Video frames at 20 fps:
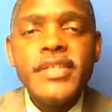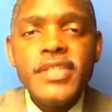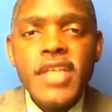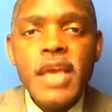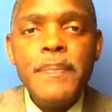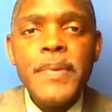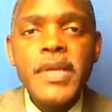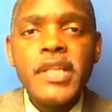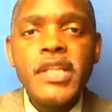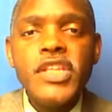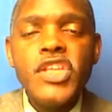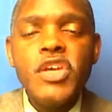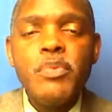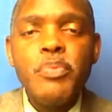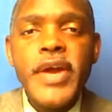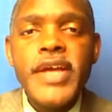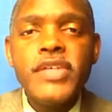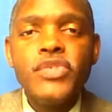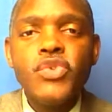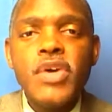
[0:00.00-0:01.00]
Typically, the
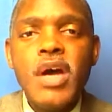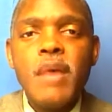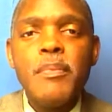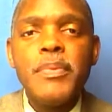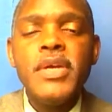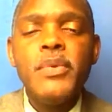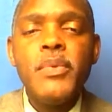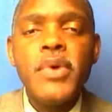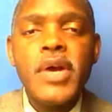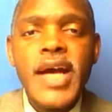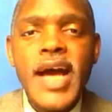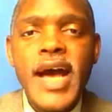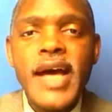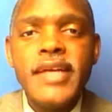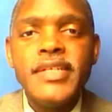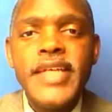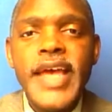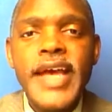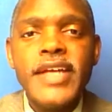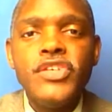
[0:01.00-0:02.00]
appraisal company will
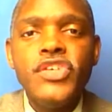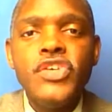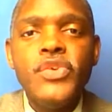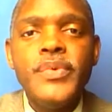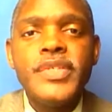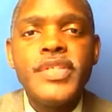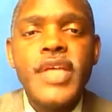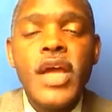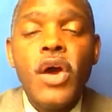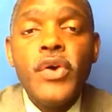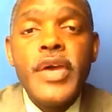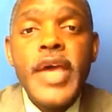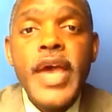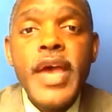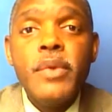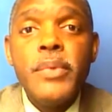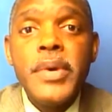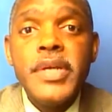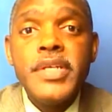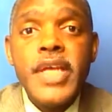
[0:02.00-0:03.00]
contact you and say,
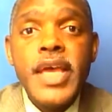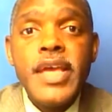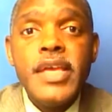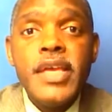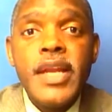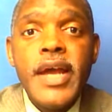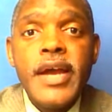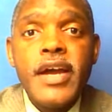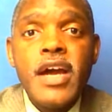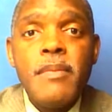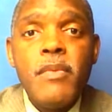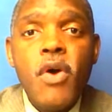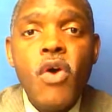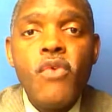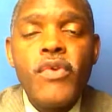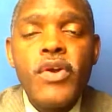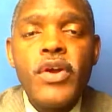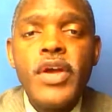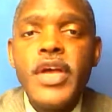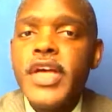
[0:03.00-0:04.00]
okay, what day can I come over?
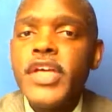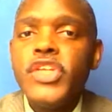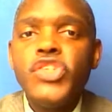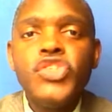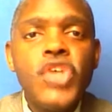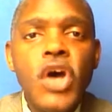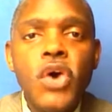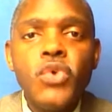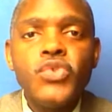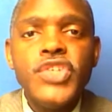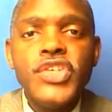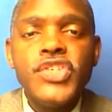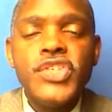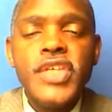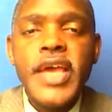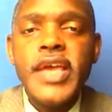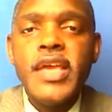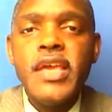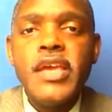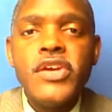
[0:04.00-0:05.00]
Don't just
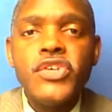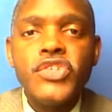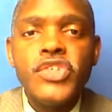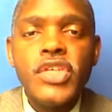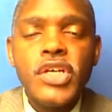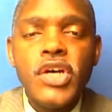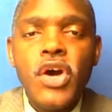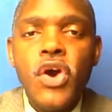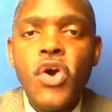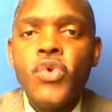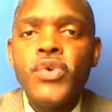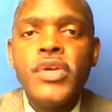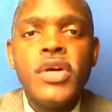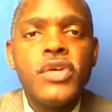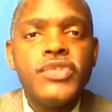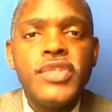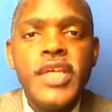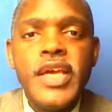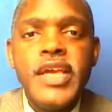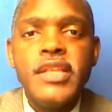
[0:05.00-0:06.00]
say, here's the code.
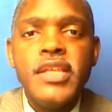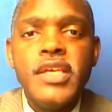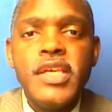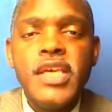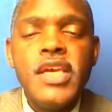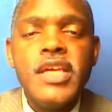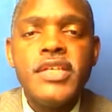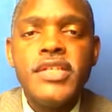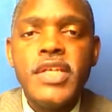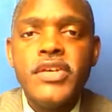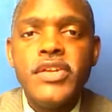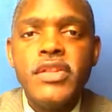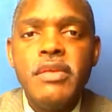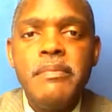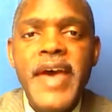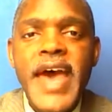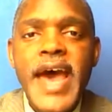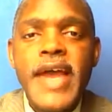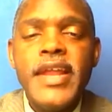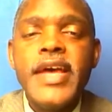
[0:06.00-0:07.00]
Don't say the key is under the
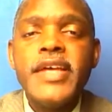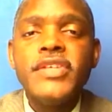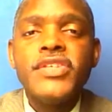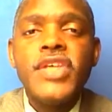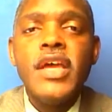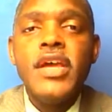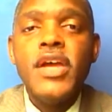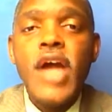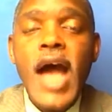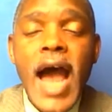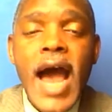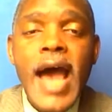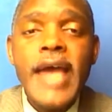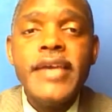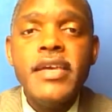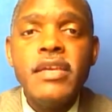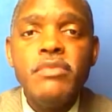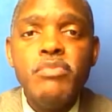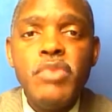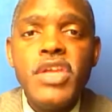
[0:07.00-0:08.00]
mat. Say, I
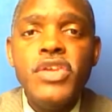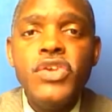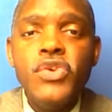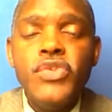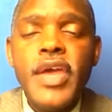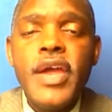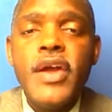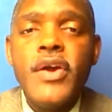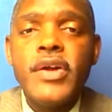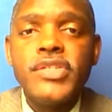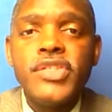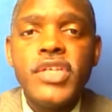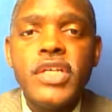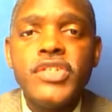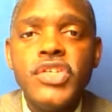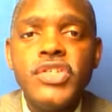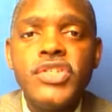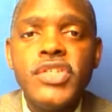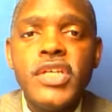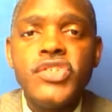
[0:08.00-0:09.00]
can meet you there on such
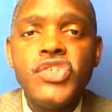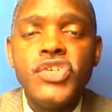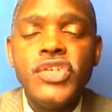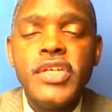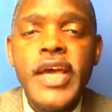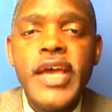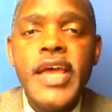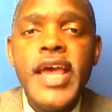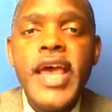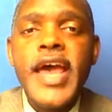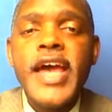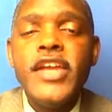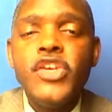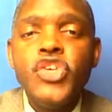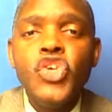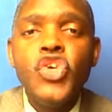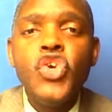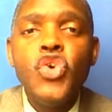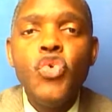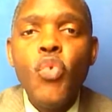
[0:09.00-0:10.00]
and such a day. And
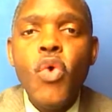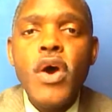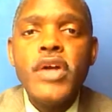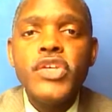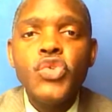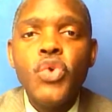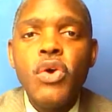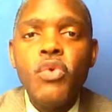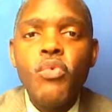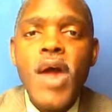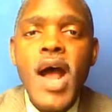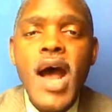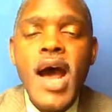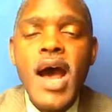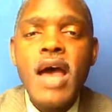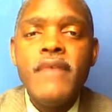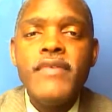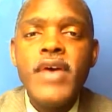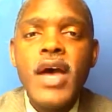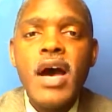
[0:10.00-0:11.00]
you want to
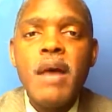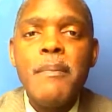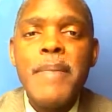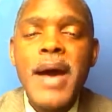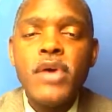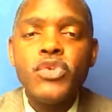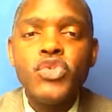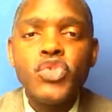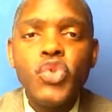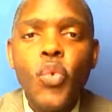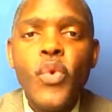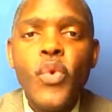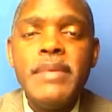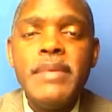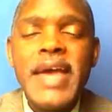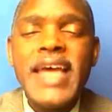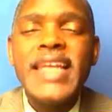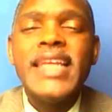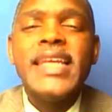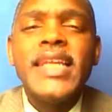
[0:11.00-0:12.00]
arrive about
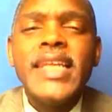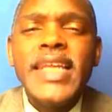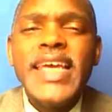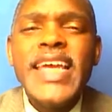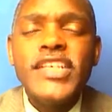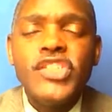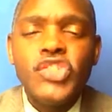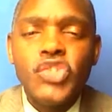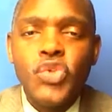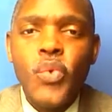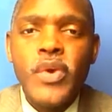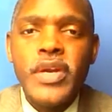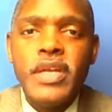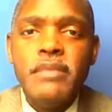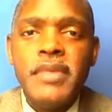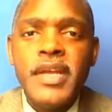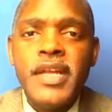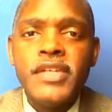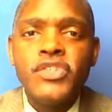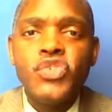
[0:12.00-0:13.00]
at least 20
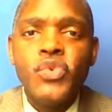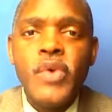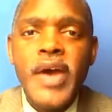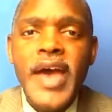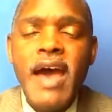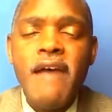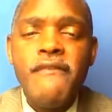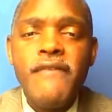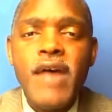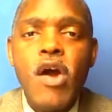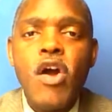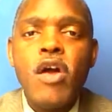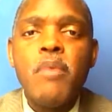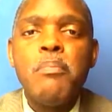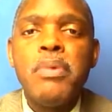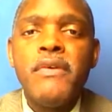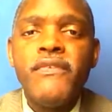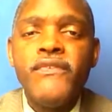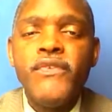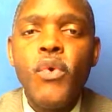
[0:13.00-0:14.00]
minutes to a half hour
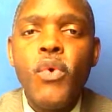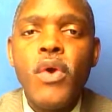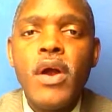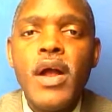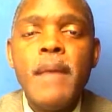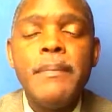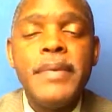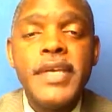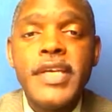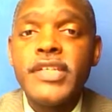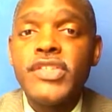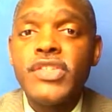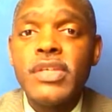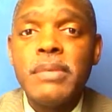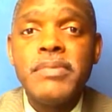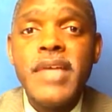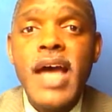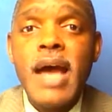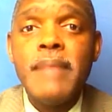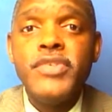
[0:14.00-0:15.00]
before, because
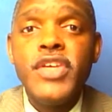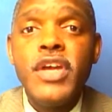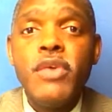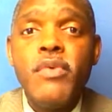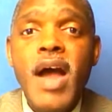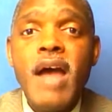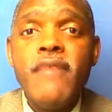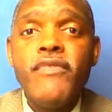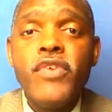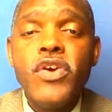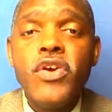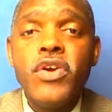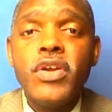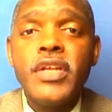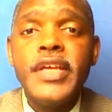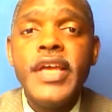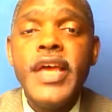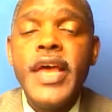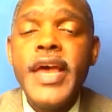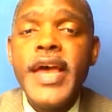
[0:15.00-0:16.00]
sometimes they arrive
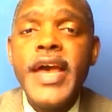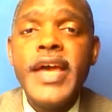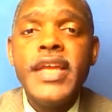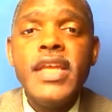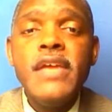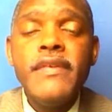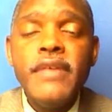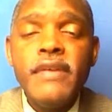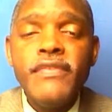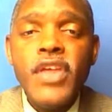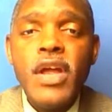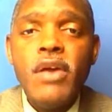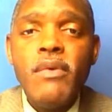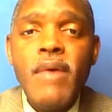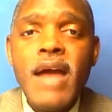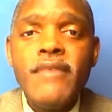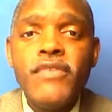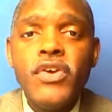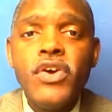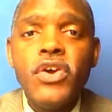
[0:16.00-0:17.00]
early. And even if they
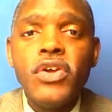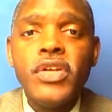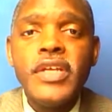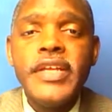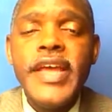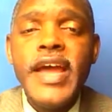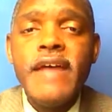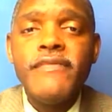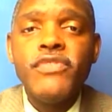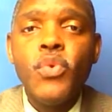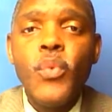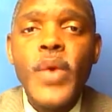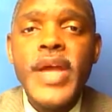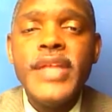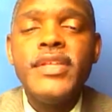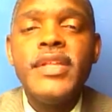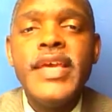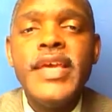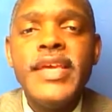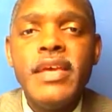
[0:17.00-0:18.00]
arrive early and they have to
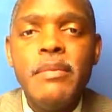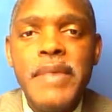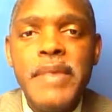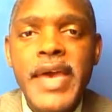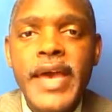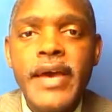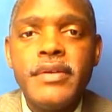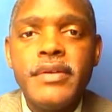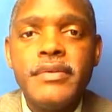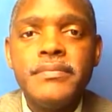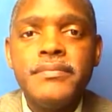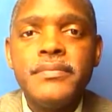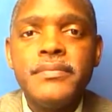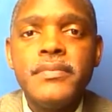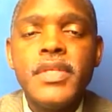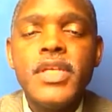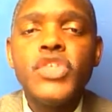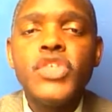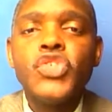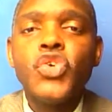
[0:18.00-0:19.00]
wait, then they get mad.
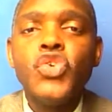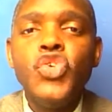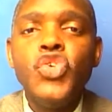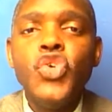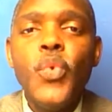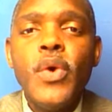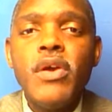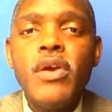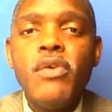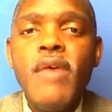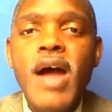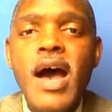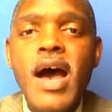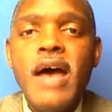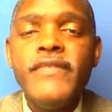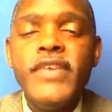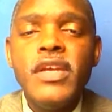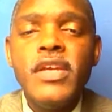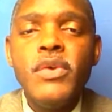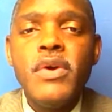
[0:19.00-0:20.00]
So you want to
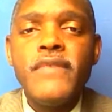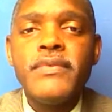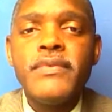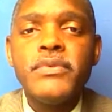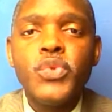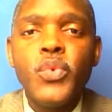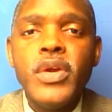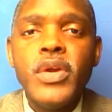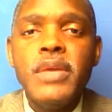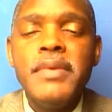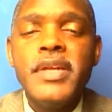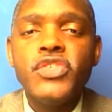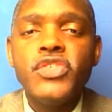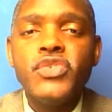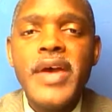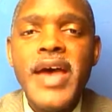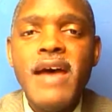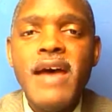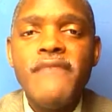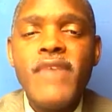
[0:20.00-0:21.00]
arrive anywhere from 20 minutes
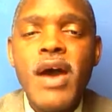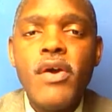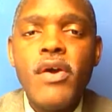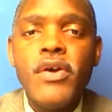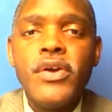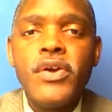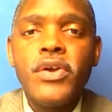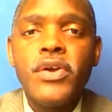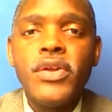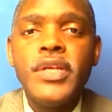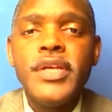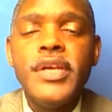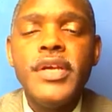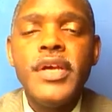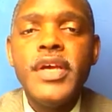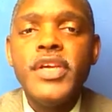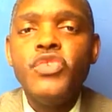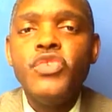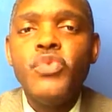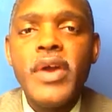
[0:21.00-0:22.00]
to a half hour early.
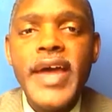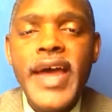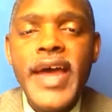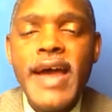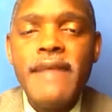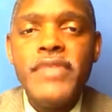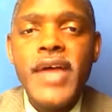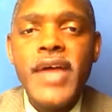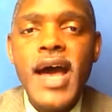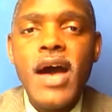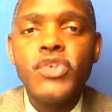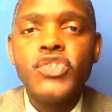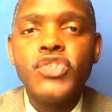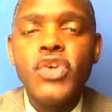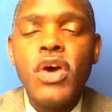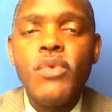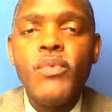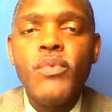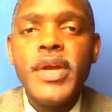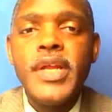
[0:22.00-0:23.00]
You want to have the house
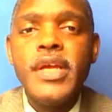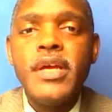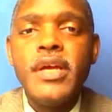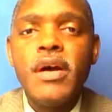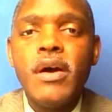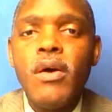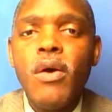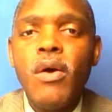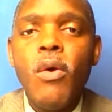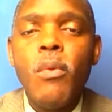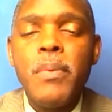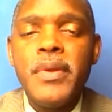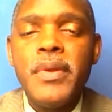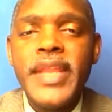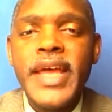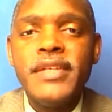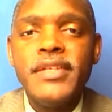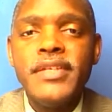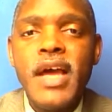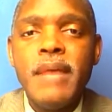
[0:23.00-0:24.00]
already open,
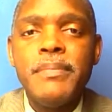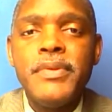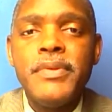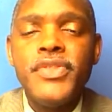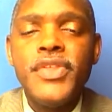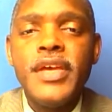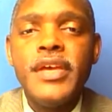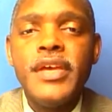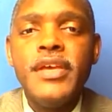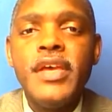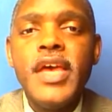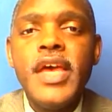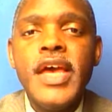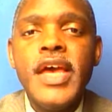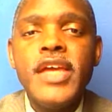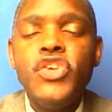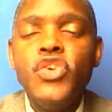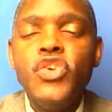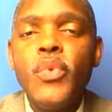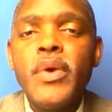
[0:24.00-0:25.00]
that type of thing,
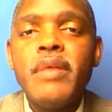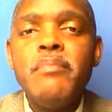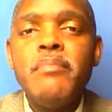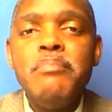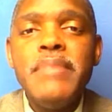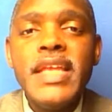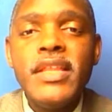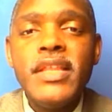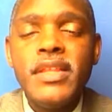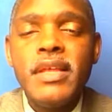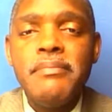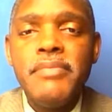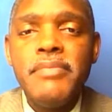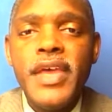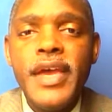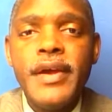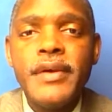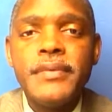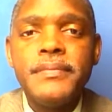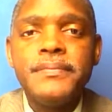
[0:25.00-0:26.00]
and you want to meet them
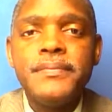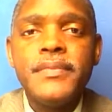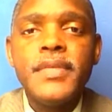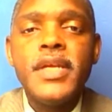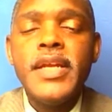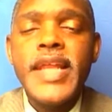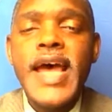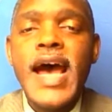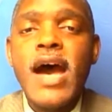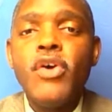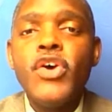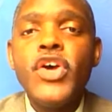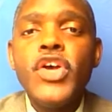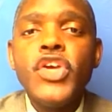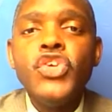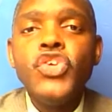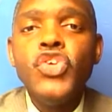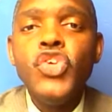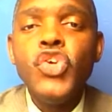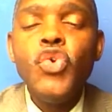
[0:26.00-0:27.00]
there. Now,
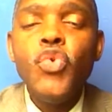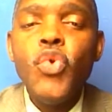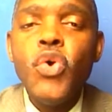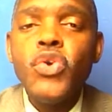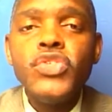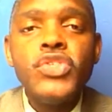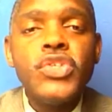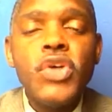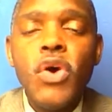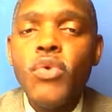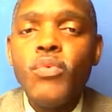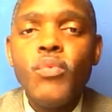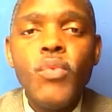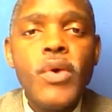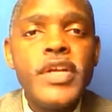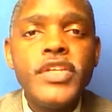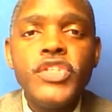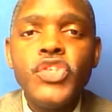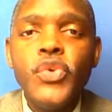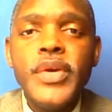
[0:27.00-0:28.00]
you don't
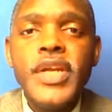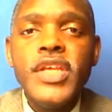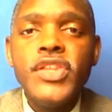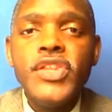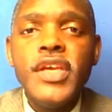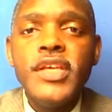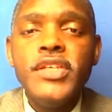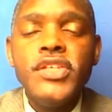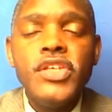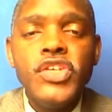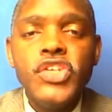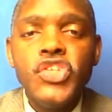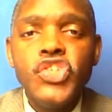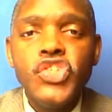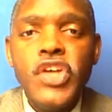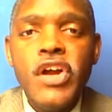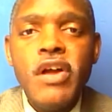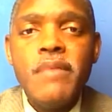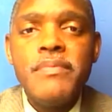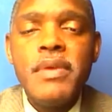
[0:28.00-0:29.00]
want to do anything to
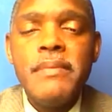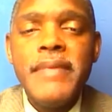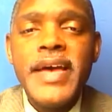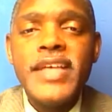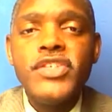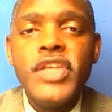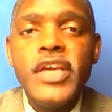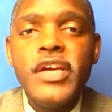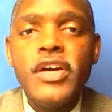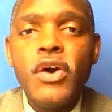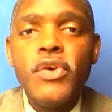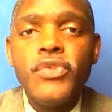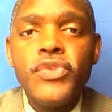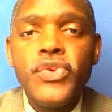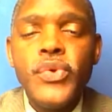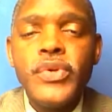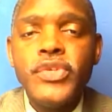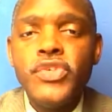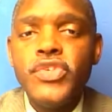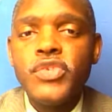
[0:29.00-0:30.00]
disturb them as they go
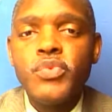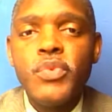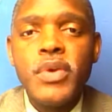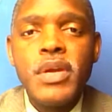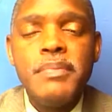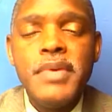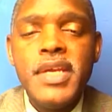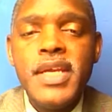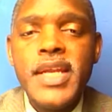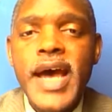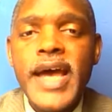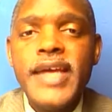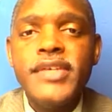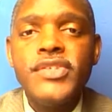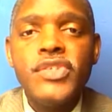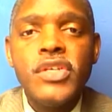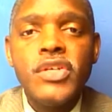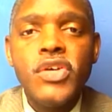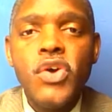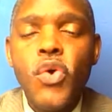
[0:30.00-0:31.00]
through it. You just want to be nice
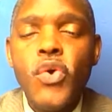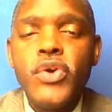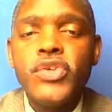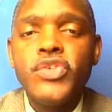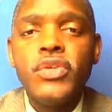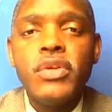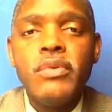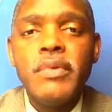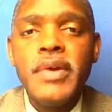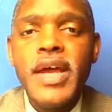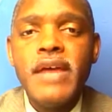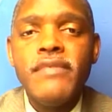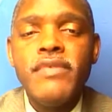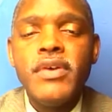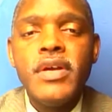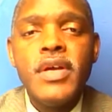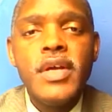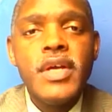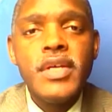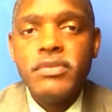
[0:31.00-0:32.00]
and cordial or
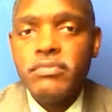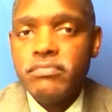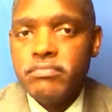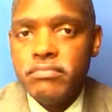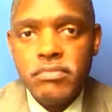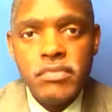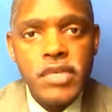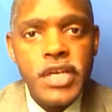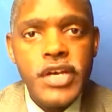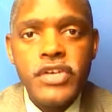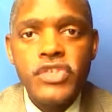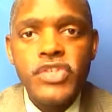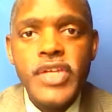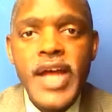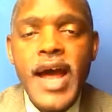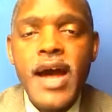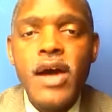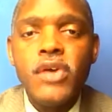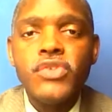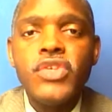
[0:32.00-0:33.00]
whatever. Here's
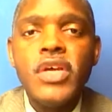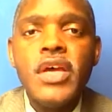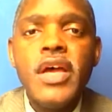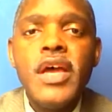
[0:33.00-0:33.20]
the house.